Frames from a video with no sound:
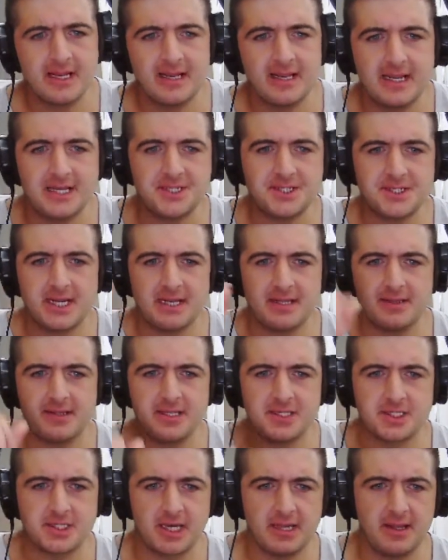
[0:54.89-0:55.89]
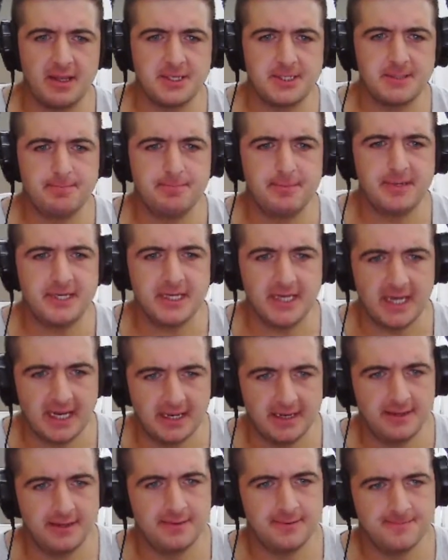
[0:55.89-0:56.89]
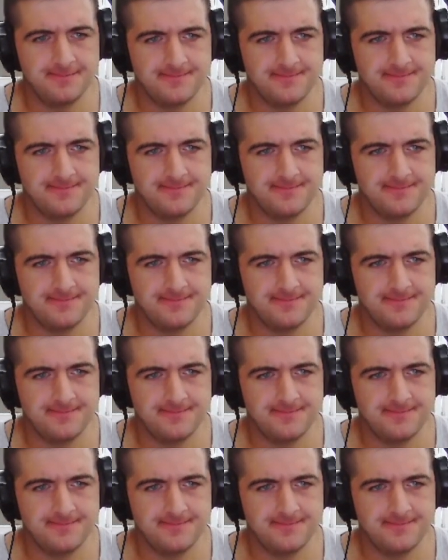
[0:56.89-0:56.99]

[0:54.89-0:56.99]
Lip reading: Let's get the challenge begin.